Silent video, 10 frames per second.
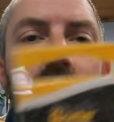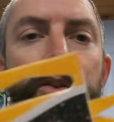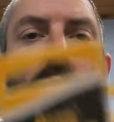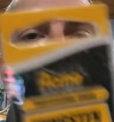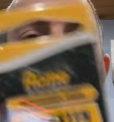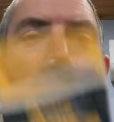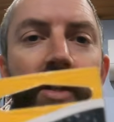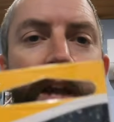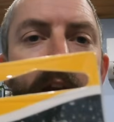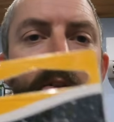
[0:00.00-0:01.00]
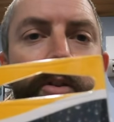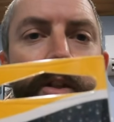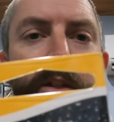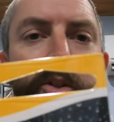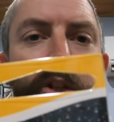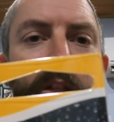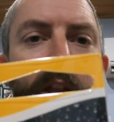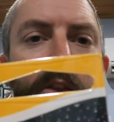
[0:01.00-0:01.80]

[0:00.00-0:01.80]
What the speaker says: So Acme Tackle is a jig that I